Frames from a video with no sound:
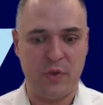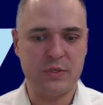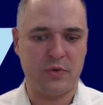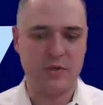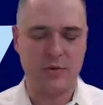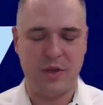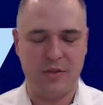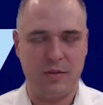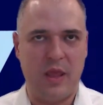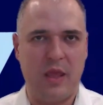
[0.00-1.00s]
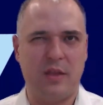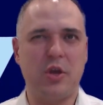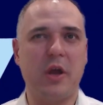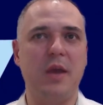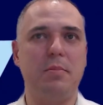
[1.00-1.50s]
things first, right?
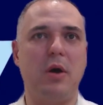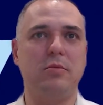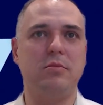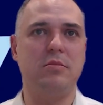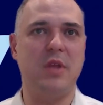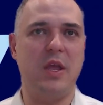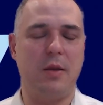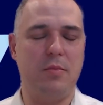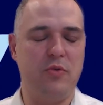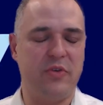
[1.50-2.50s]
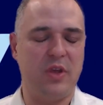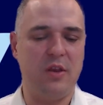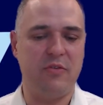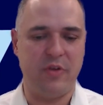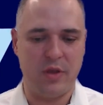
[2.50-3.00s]
Talking about data moving,
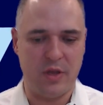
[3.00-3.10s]
anything,